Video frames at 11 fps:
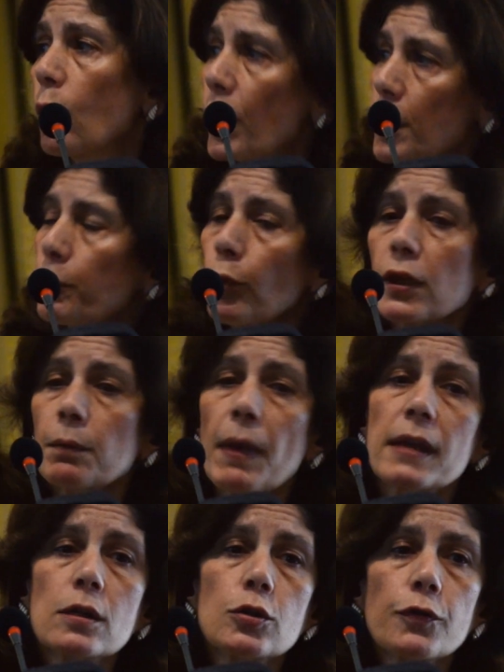One important
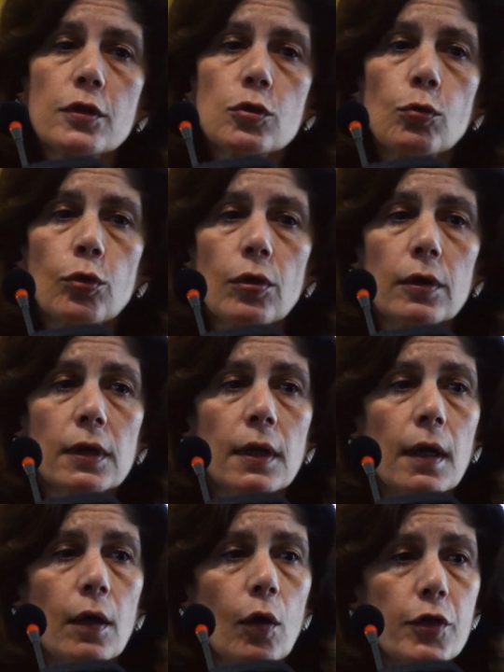message of this
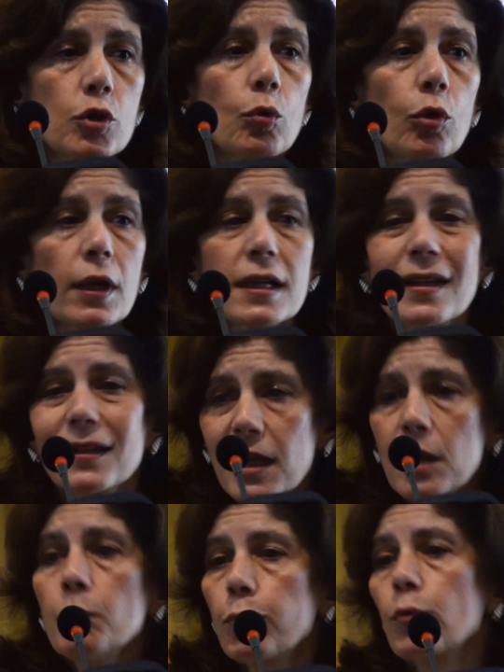work is that
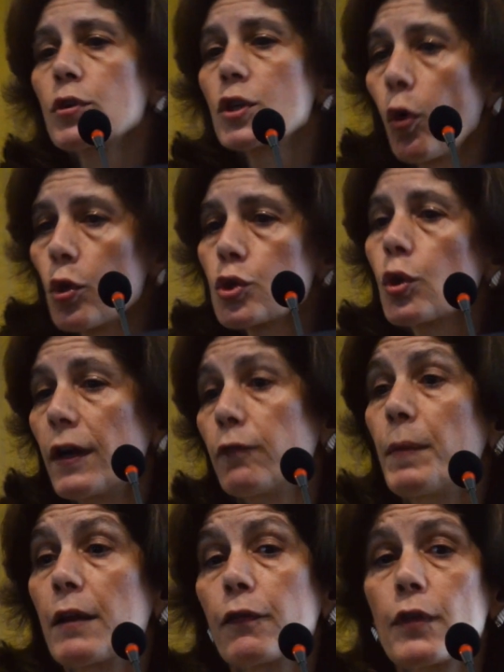imports also
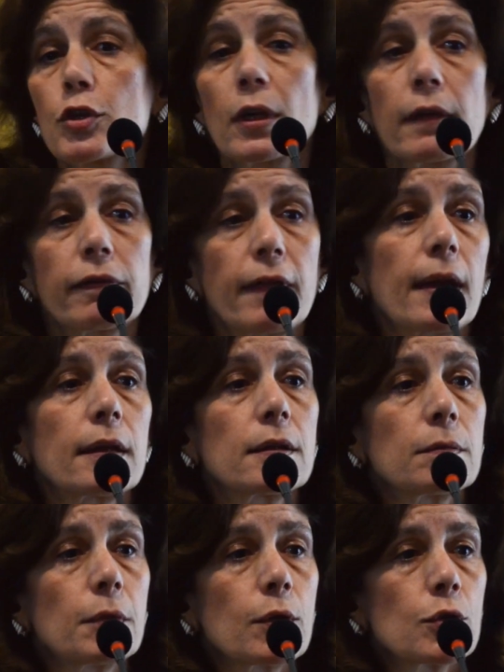have beneficial
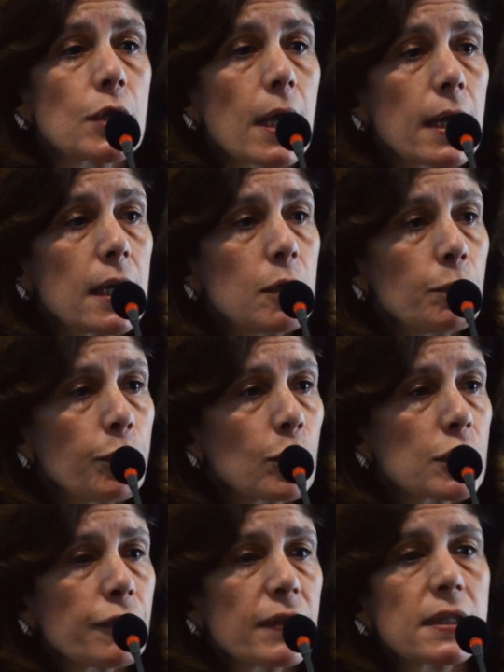effects because
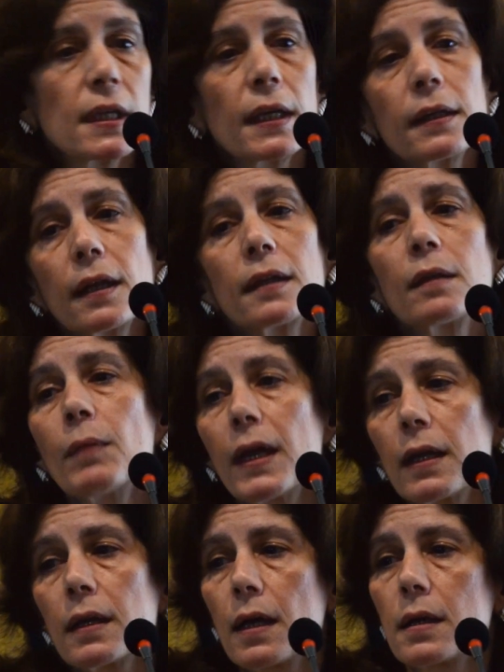imports facilitate, in
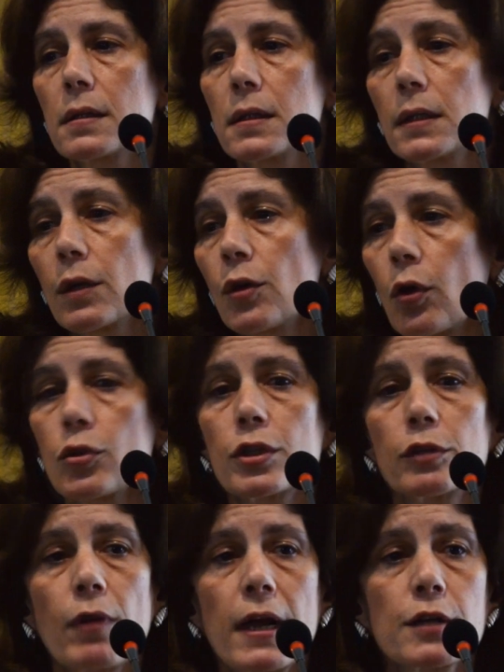many cases,
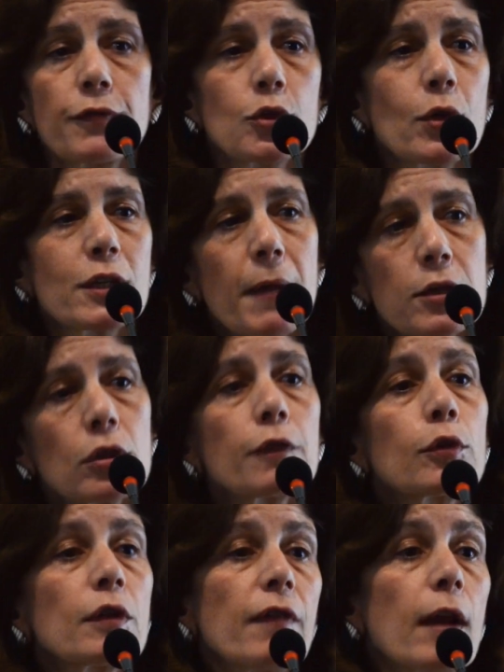technology transfer. So especially
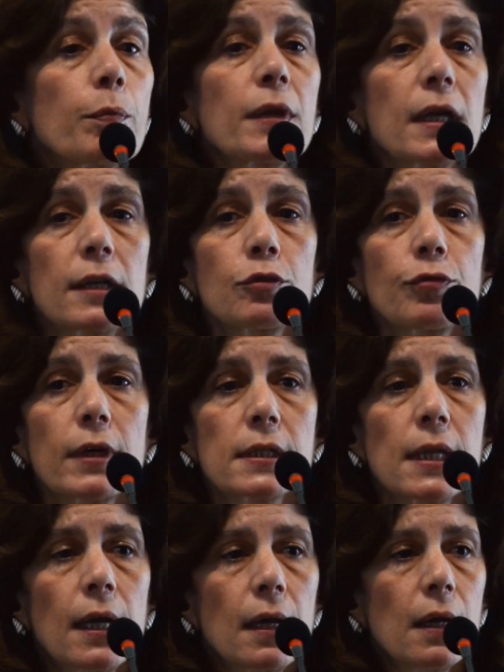for developing
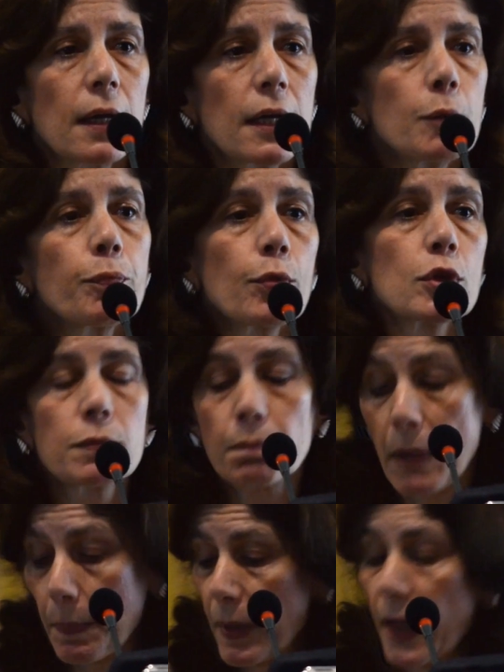countries, imports
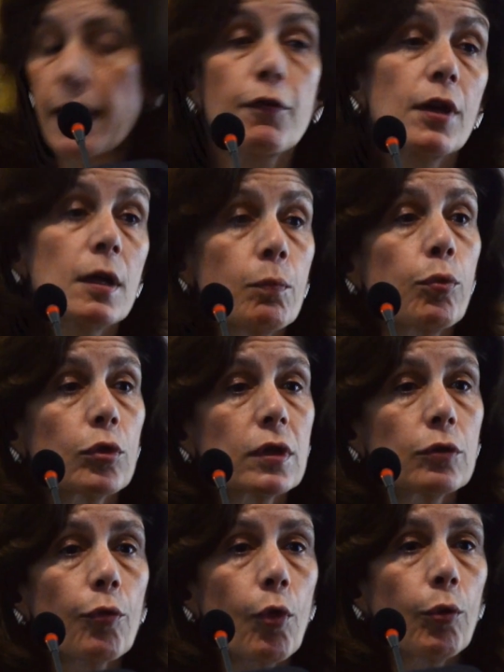may play a very
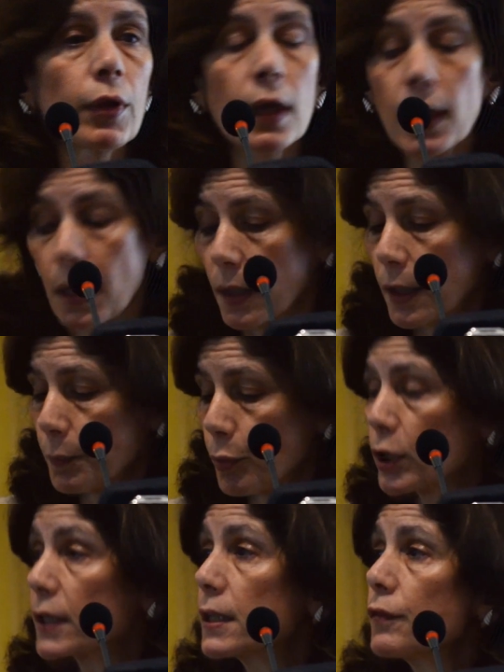important role in
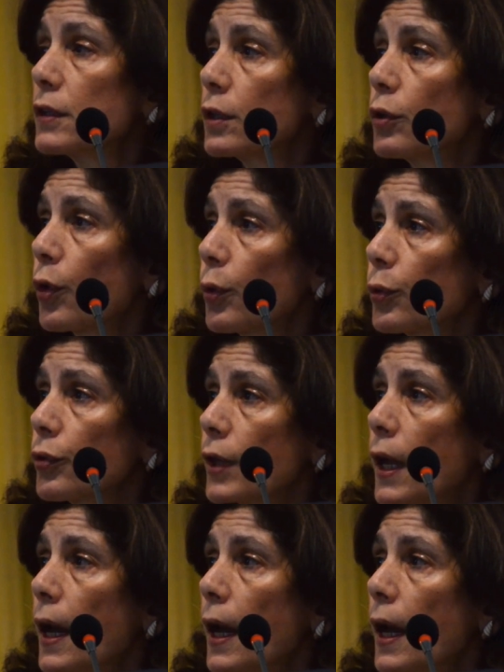productivity growth.